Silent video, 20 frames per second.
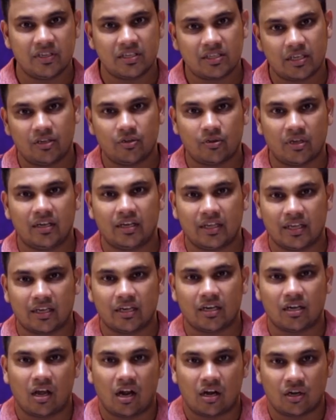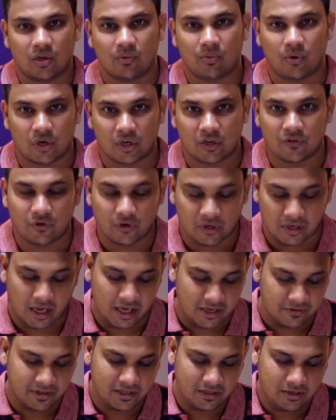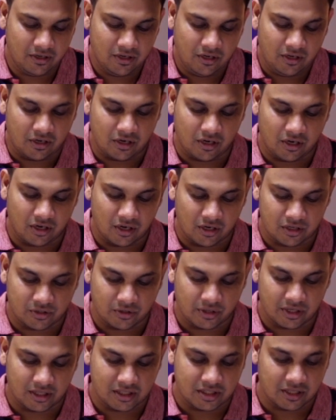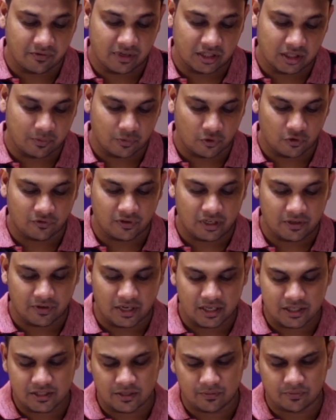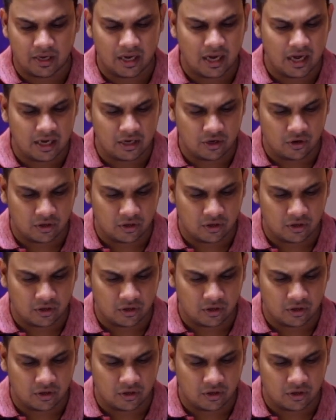means you can take it underwater for diving. So it is a weatherproof device. And